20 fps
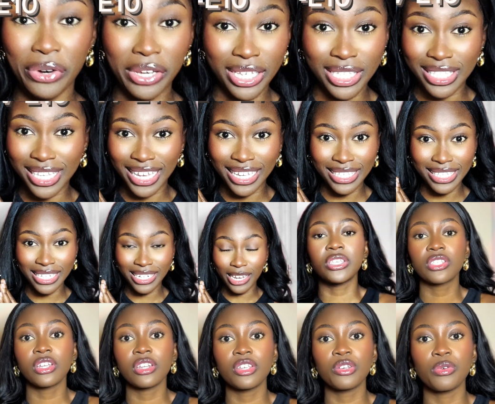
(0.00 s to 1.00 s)
excited. We're
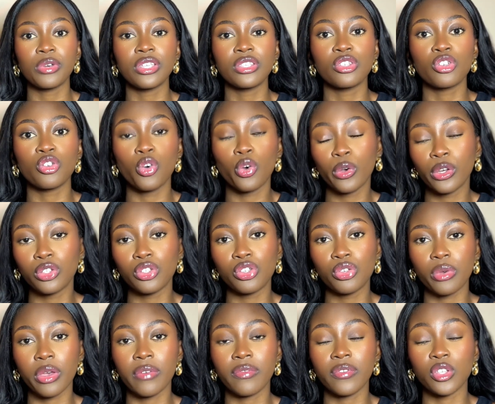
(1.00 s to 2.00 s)
basically going to go
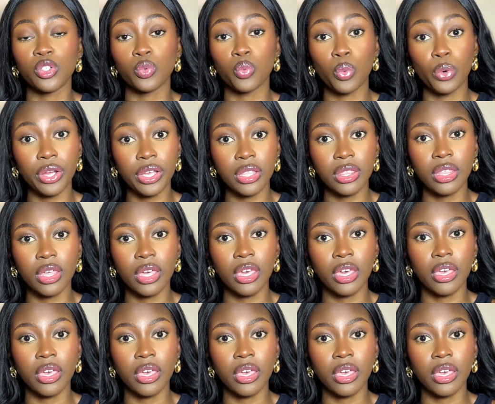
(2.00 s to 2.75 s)
into if it's worth it,